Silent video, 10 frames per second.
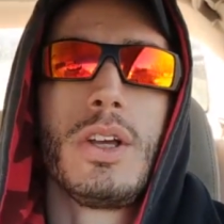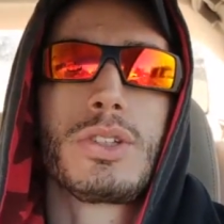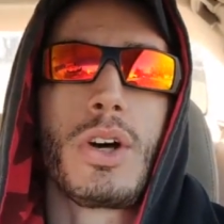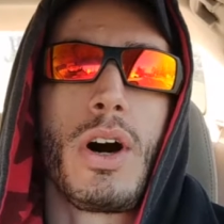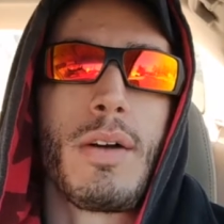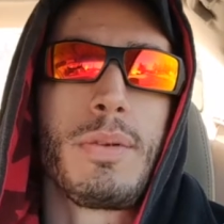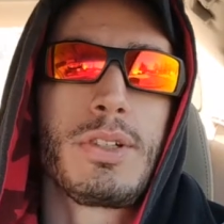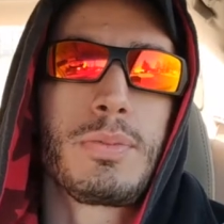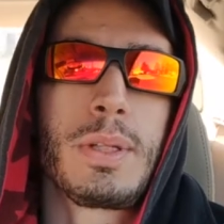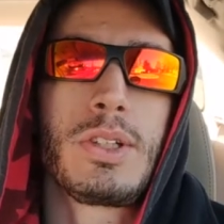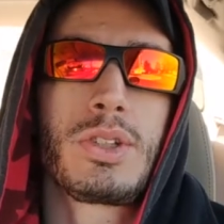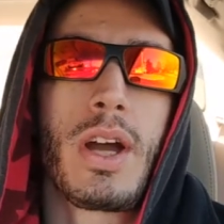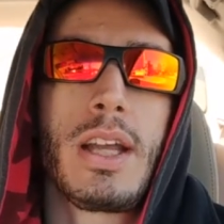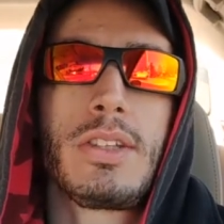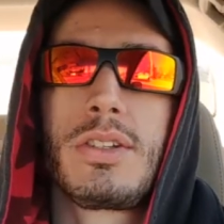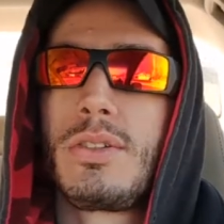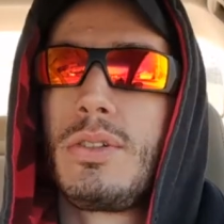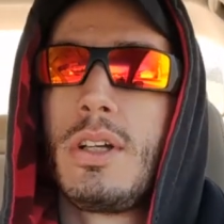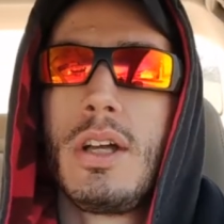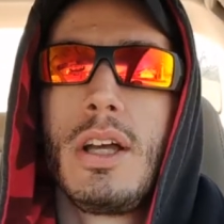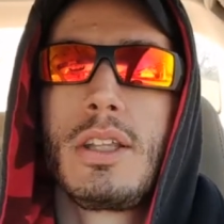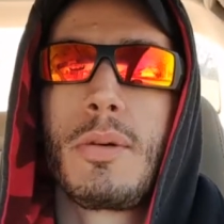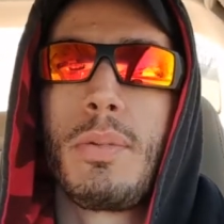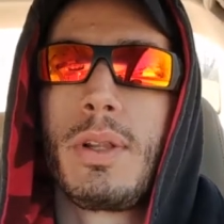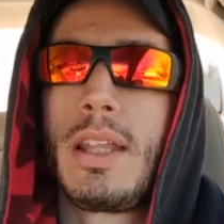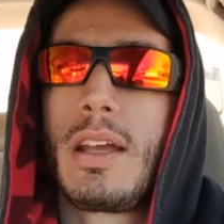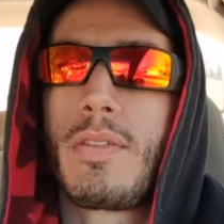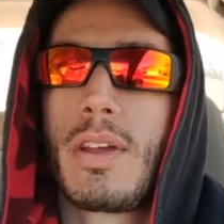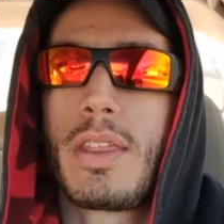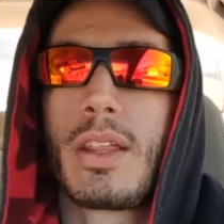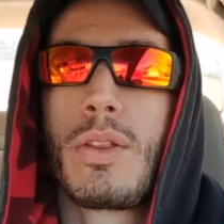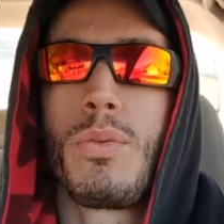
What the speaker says: So I've just been trying to blend everything.